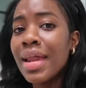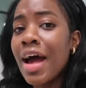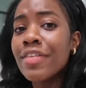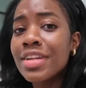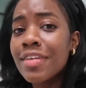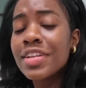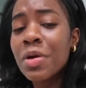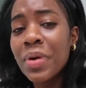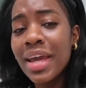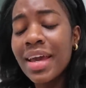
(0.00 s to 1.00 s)
And have a lovely
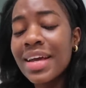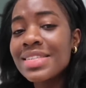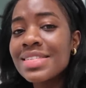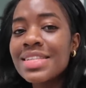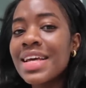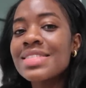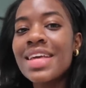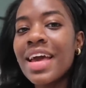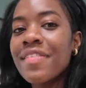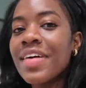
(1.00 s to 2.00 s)
week. Stay
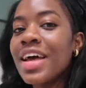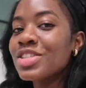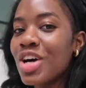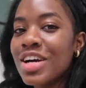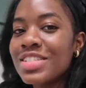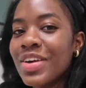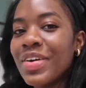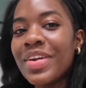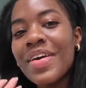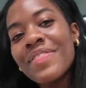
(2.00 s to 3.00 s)
safe and talk
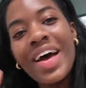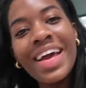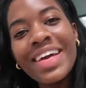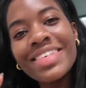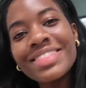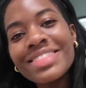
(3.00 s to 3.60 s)
soon. Bye.